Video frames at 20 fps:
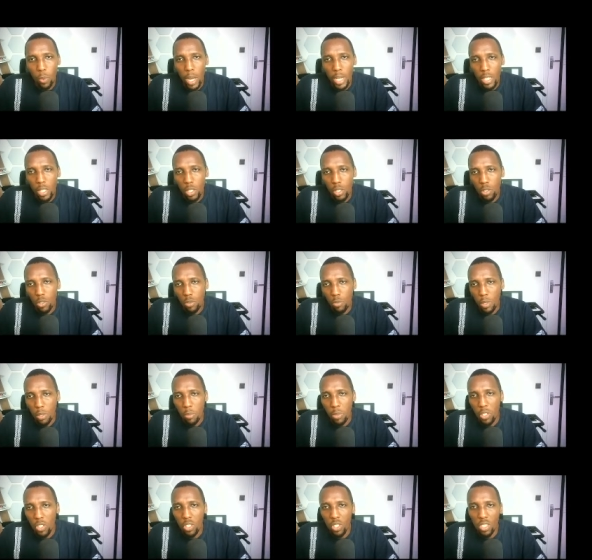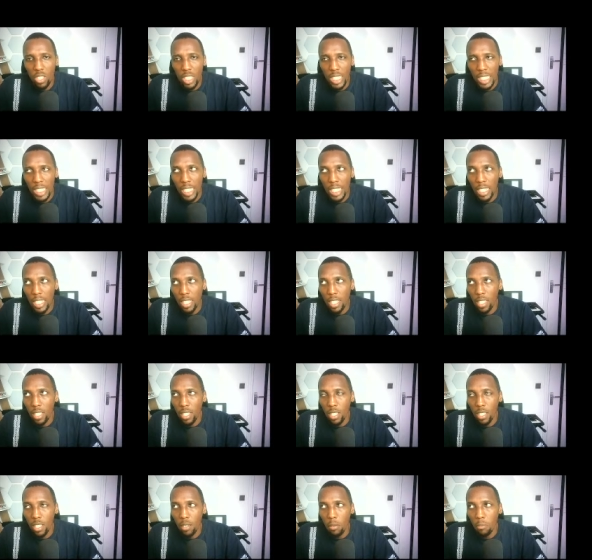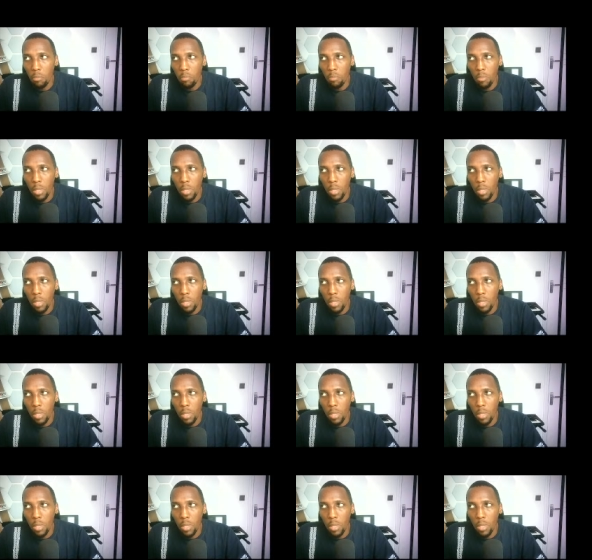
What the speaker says: want to maybe study the